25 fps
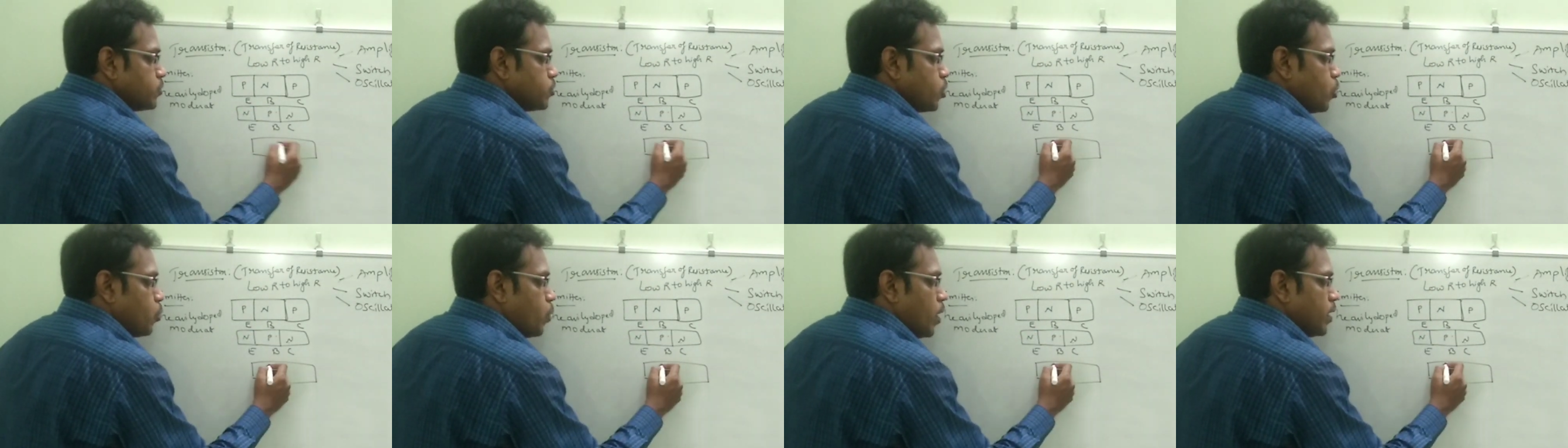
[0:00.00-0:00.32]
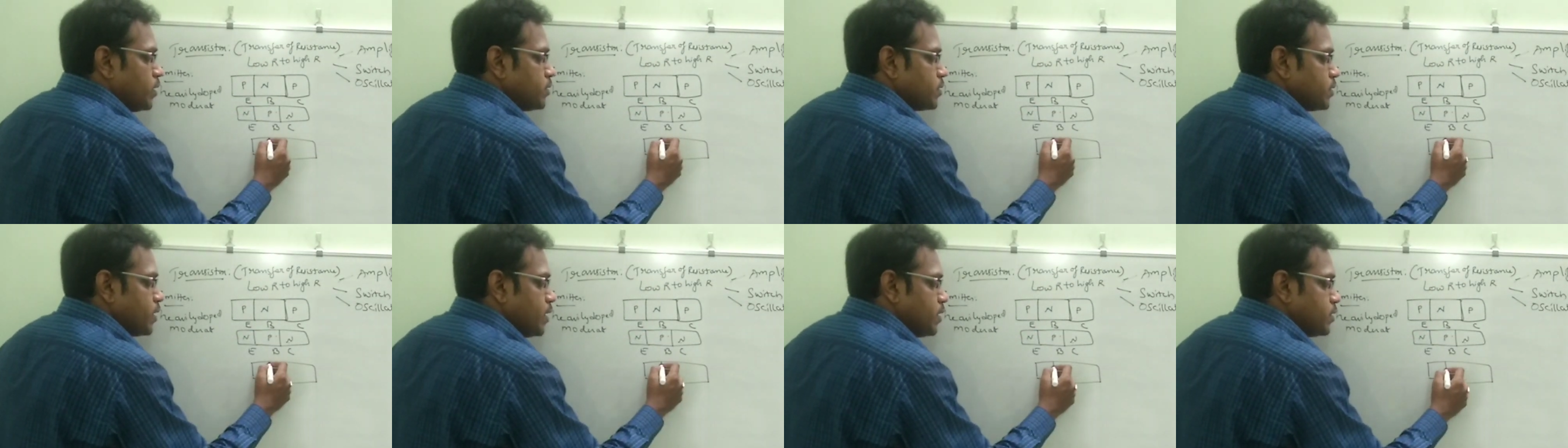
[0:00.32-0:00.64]
So
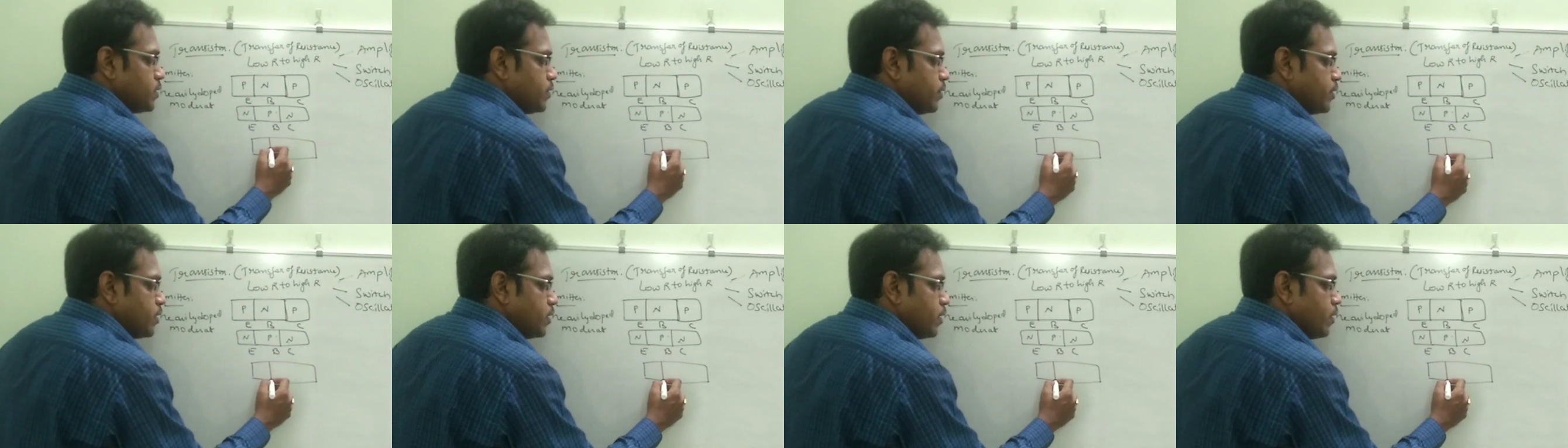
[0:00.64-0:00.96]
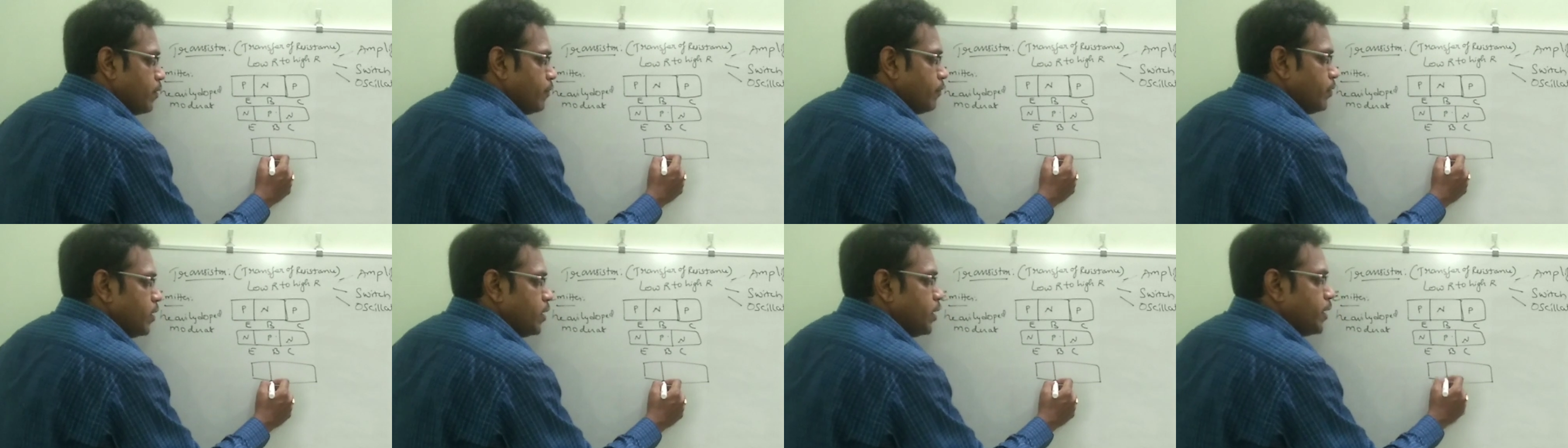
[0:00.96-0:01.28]
one size
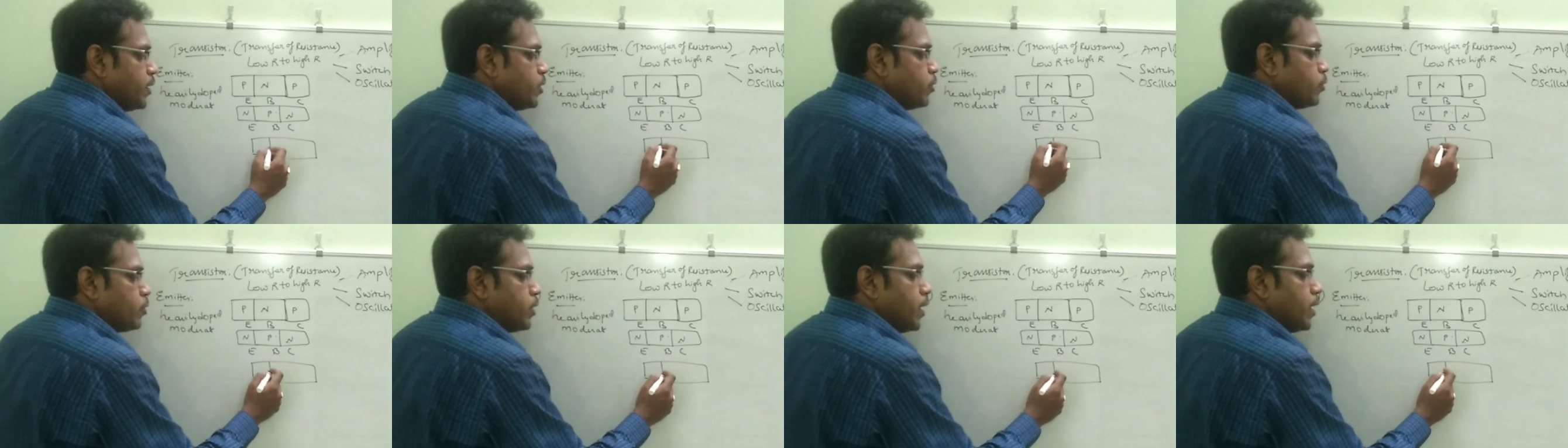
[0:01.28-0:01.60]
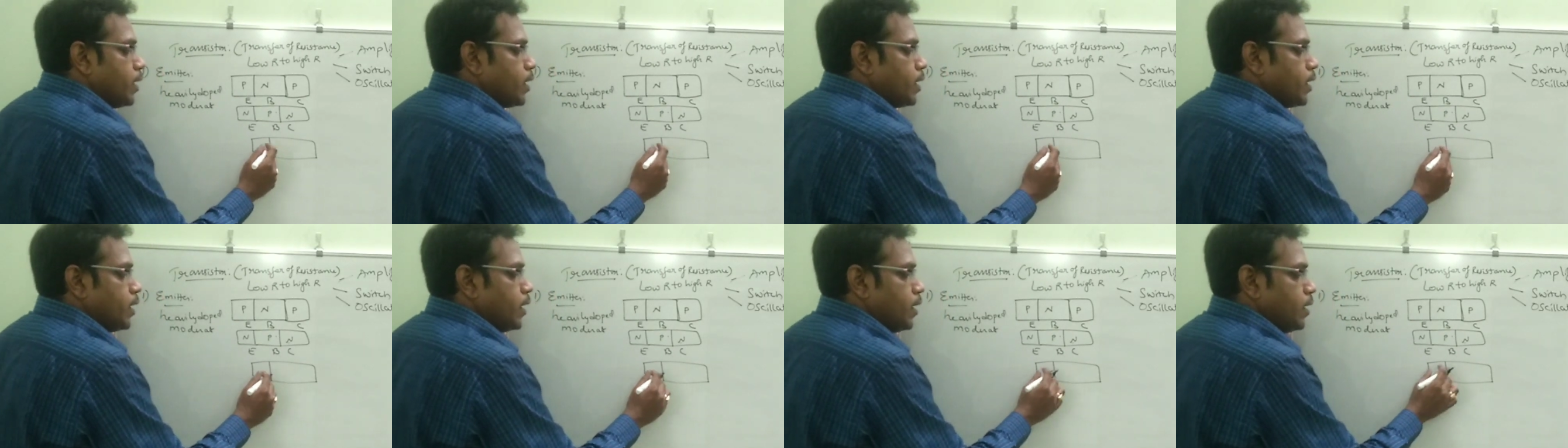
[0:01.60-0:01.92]
we need to
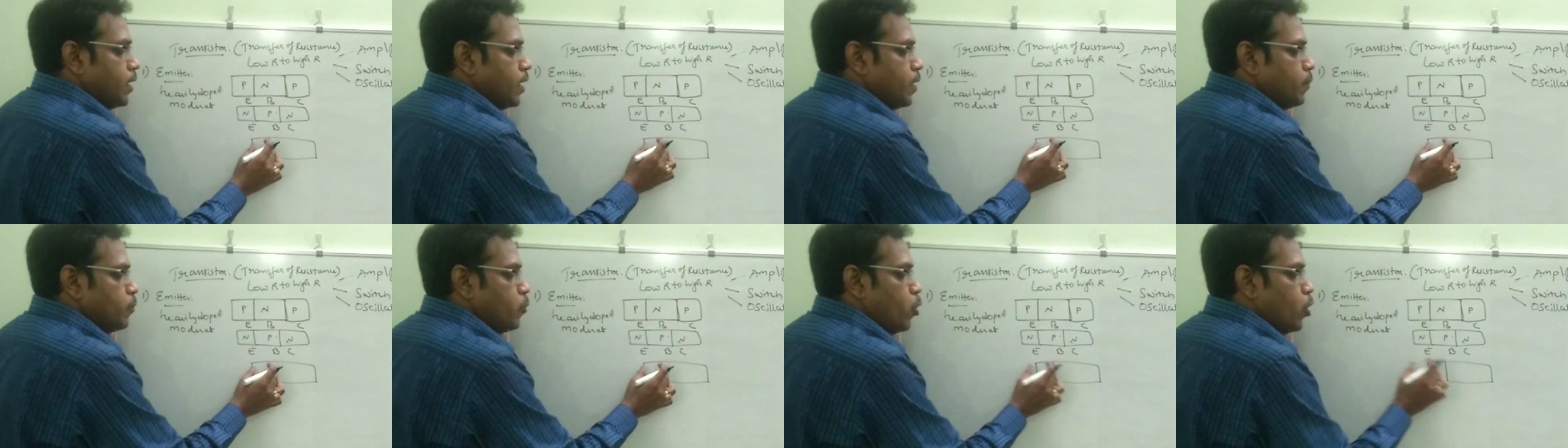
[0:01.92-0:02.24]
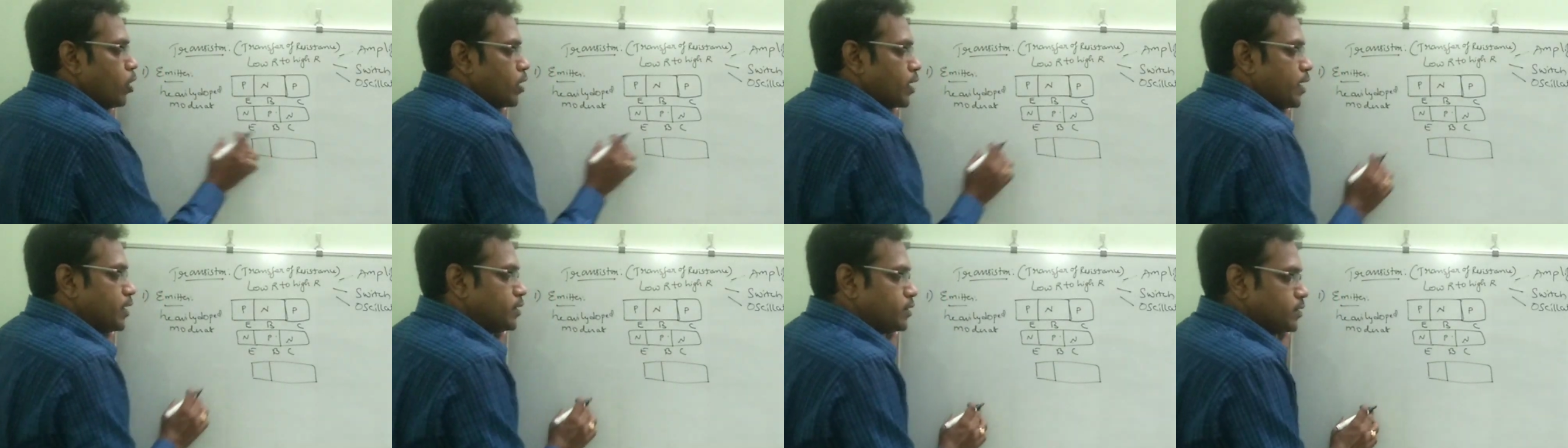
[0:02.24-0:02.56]
take a
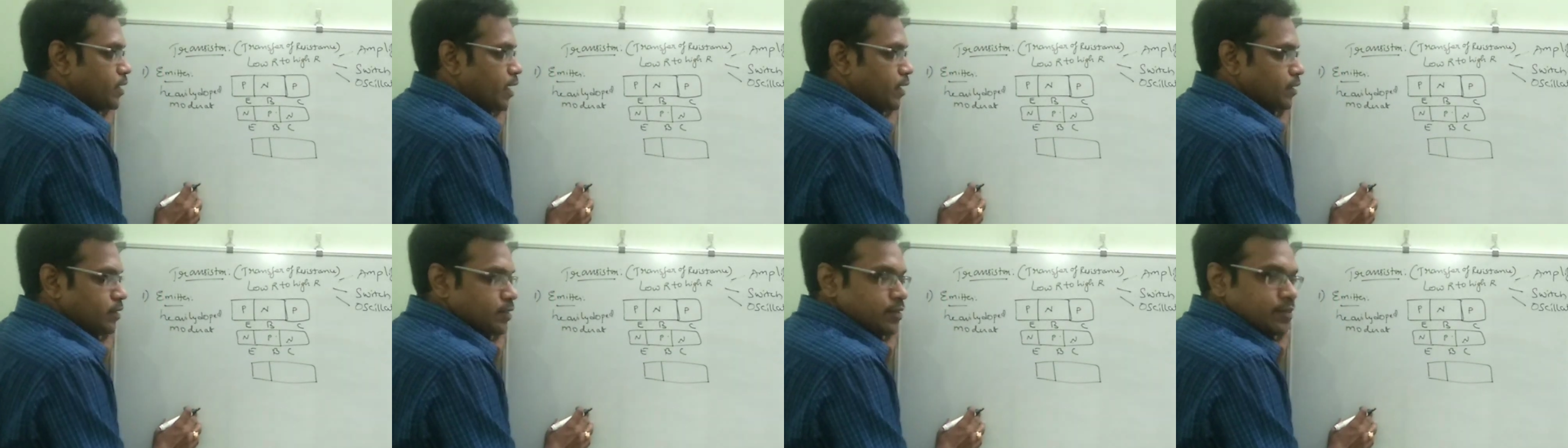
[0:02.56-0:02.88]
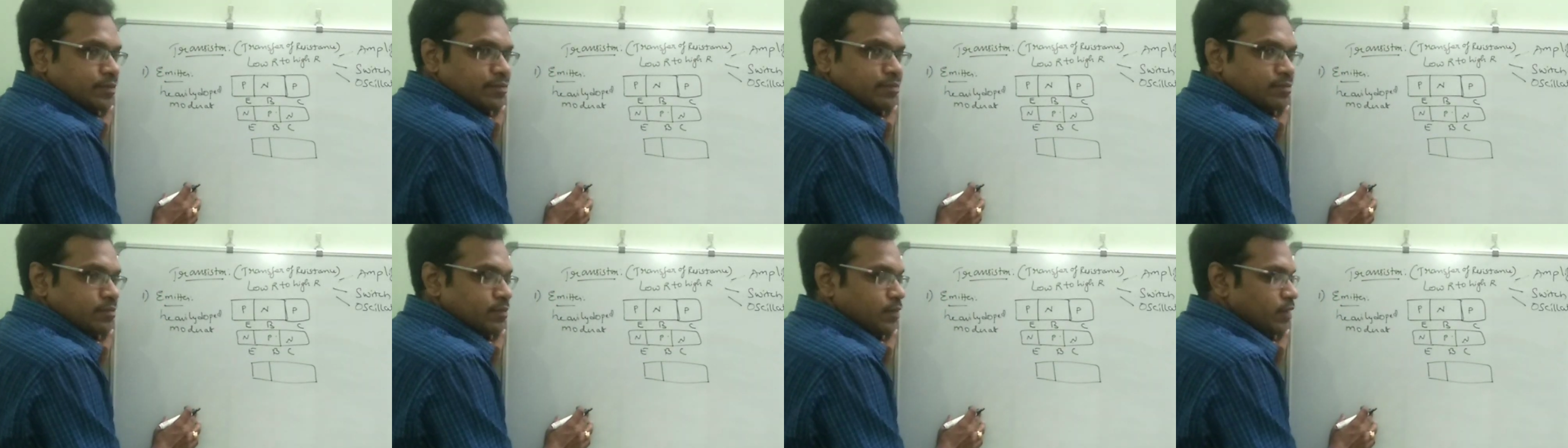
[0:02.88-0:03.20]
moderate
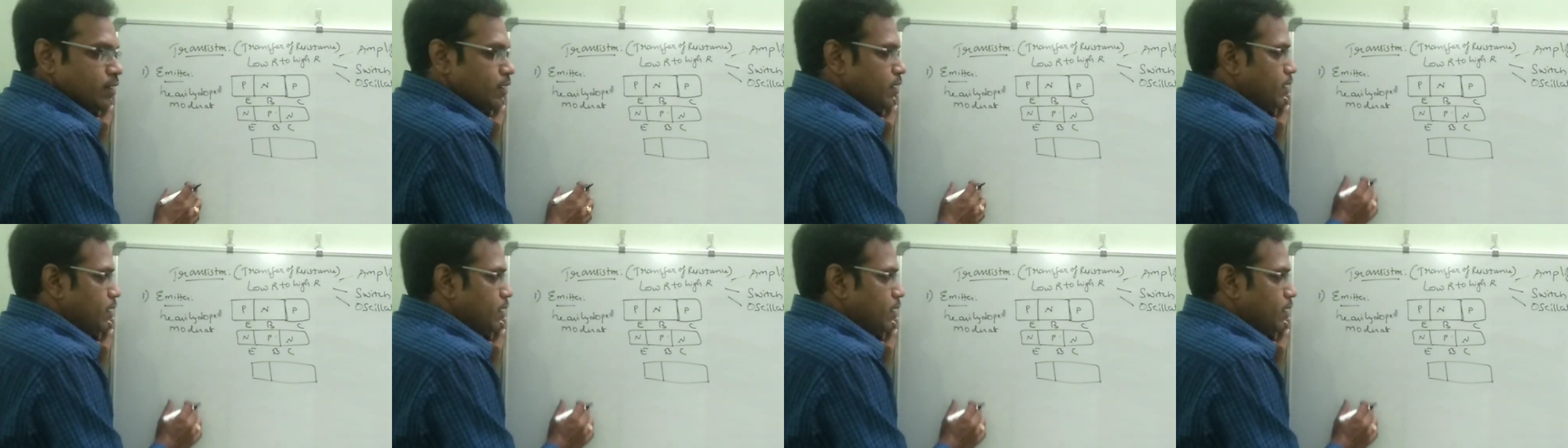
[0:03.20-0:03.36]
size.